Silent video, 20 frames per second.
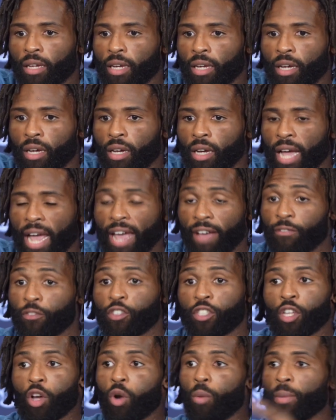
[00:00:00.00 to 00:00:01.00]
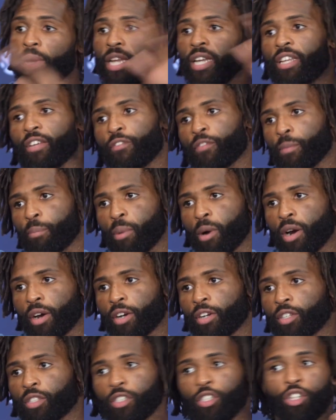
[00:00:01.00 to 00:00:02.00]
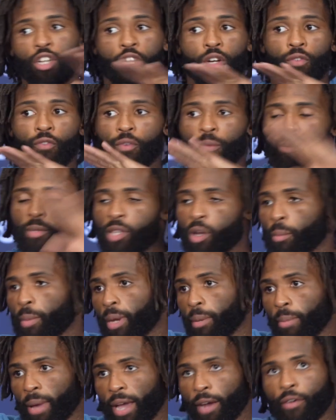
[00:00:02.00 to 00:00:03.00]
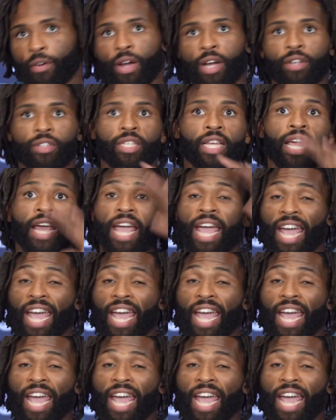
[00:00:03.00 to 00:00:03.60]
have so many different partners, you know, from so many backgrounds,